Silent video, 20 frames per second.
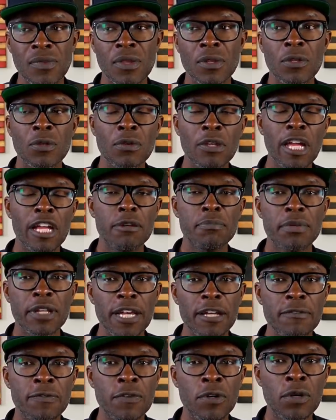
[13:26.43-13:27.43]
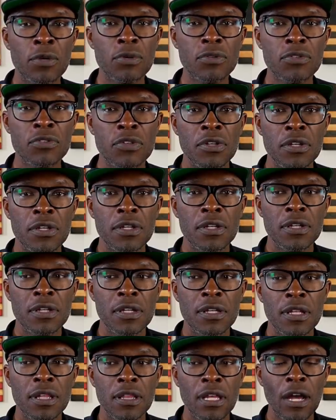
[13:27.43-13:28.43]
You got black folks
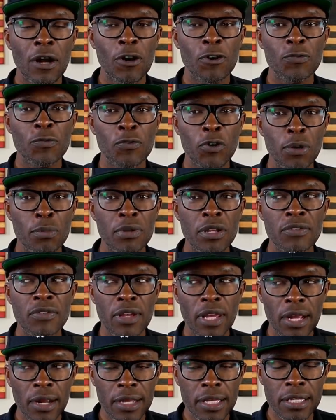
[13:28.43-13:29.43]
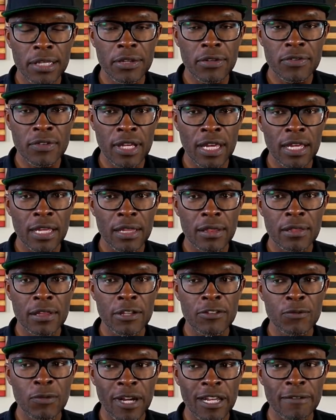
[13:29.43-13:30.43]
that are from these areas that
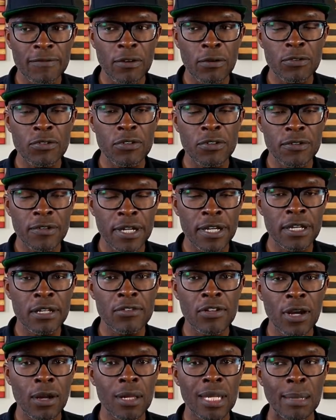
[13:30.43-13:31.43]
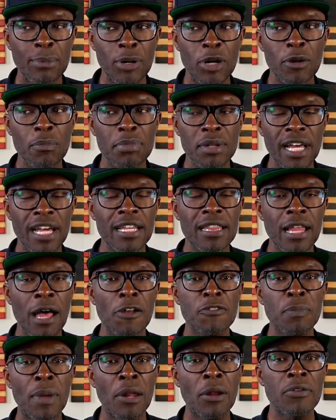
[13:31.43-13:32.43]
these white folks are in talking about Black
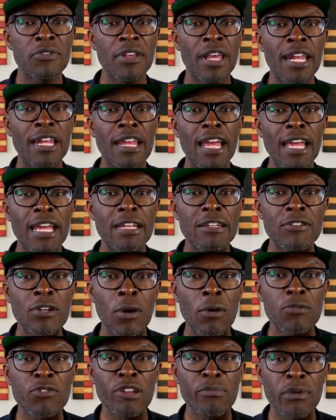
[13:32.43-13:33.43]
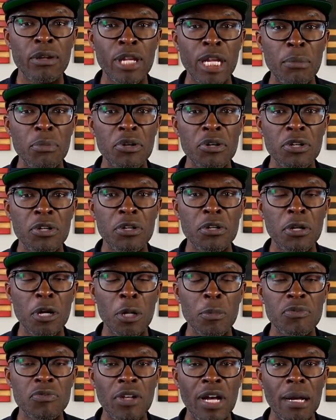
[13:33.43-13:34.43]
Lives Matter, saying, hey, don't tear my neighborhood
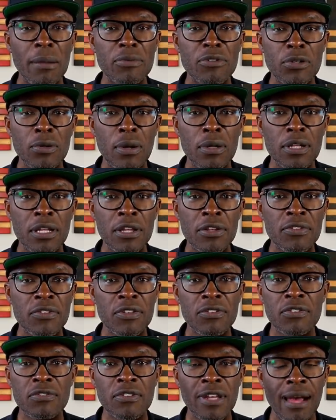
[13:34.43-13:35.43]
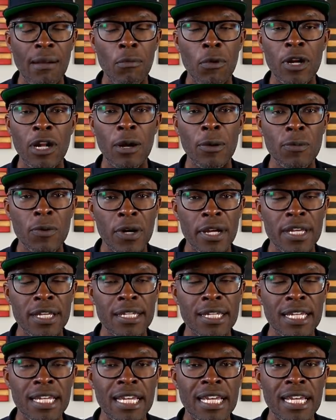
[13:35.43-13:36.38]
up. Stop doing this. This is not what I want.